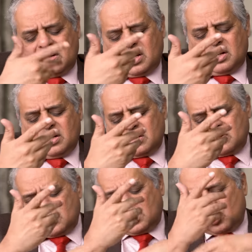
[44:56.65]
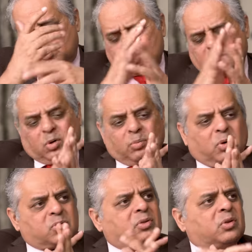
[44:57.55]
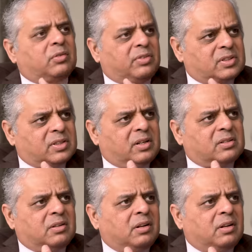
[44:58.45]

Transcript: and I hear those arguments about paucity of assets,